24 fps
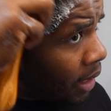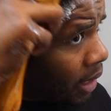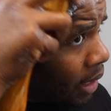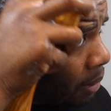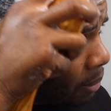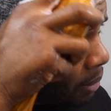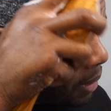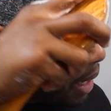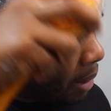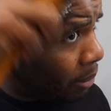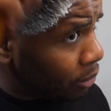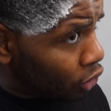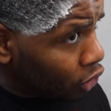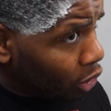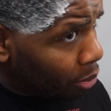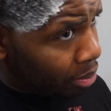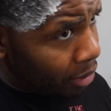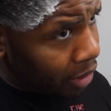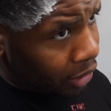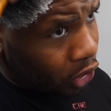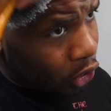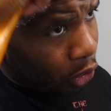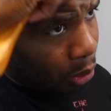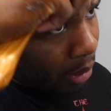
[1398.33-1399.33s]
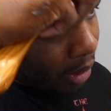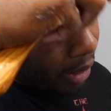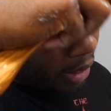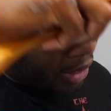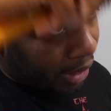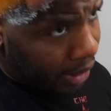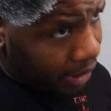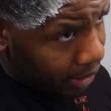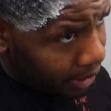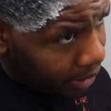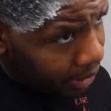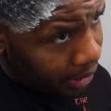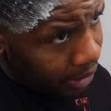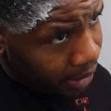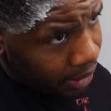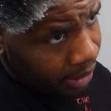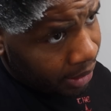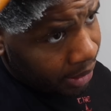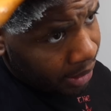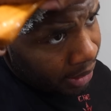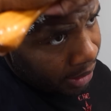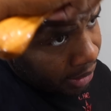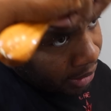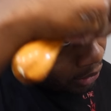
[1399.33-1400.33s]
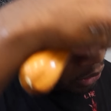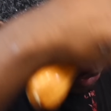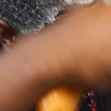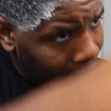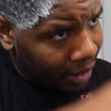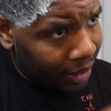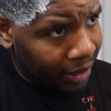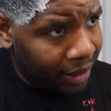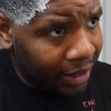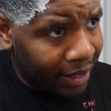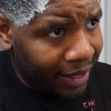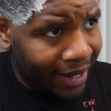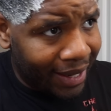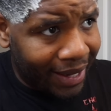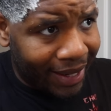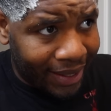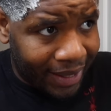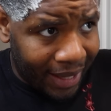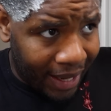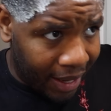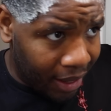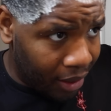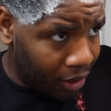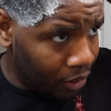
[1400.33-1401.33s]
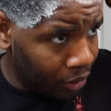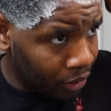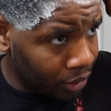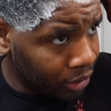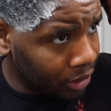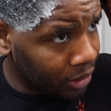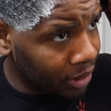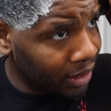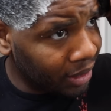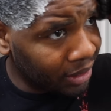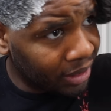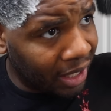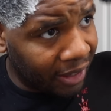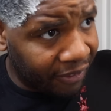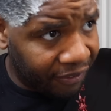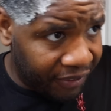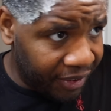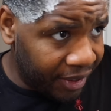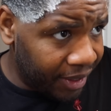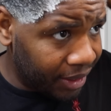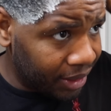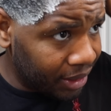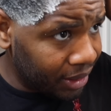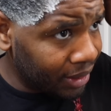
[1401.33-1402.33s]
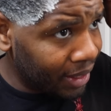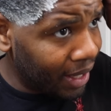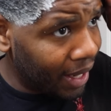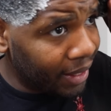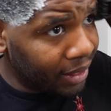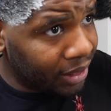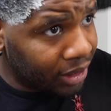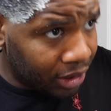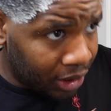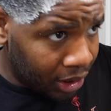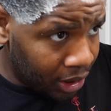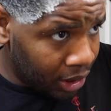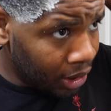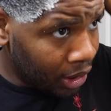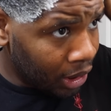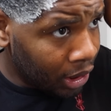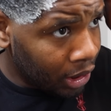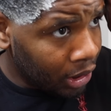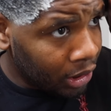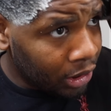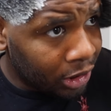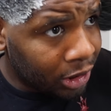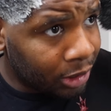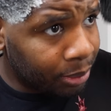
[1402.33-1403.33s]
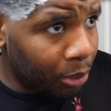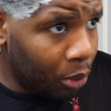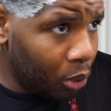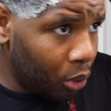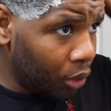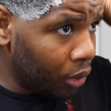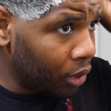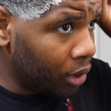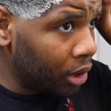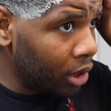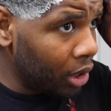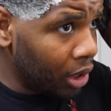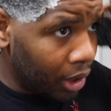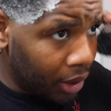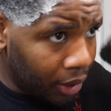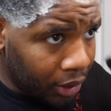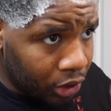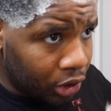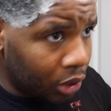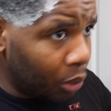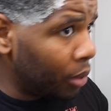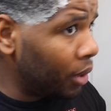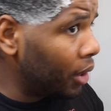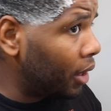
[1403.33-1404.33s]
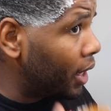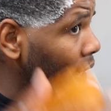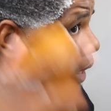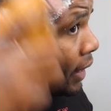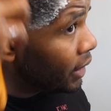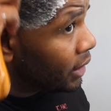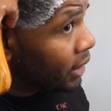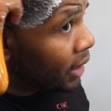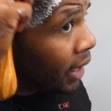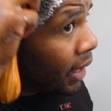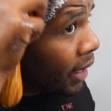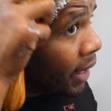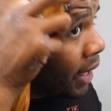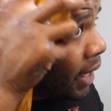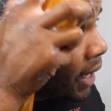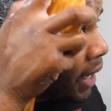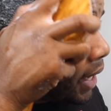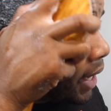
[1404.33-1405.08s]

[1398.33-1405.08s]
And now I'm just gonna brush through my hair so I can lay it down to get that finished nice, smooth look. So when the cut is done,